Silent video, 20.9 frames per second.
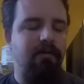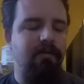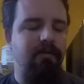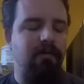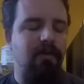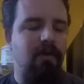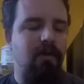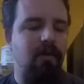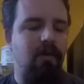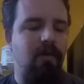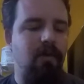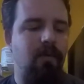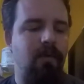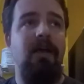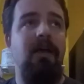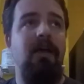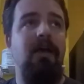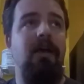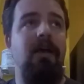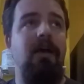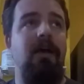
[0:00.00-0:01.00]
So
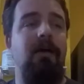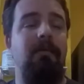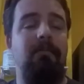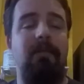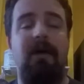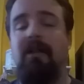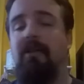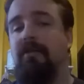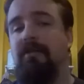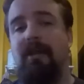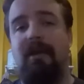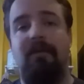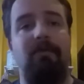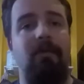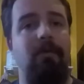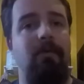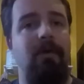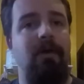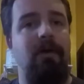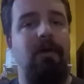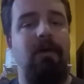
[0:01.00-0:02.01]
I looked
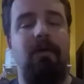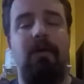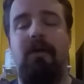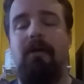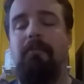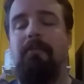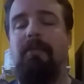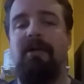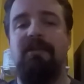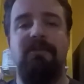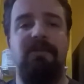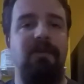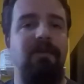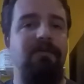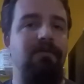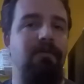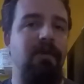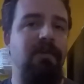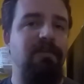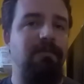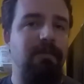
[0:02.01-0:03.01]
everywhere, a bunch of
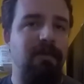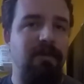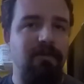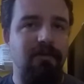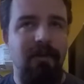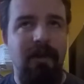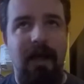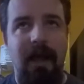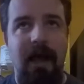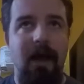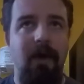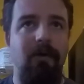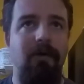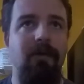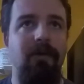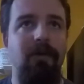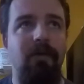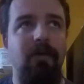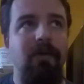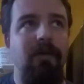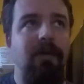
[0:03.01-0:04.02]
different recipes on how to
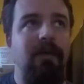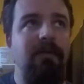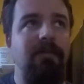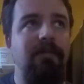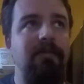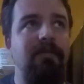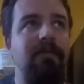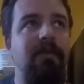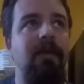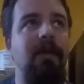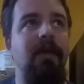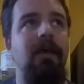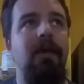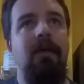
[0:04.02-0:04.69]
do this.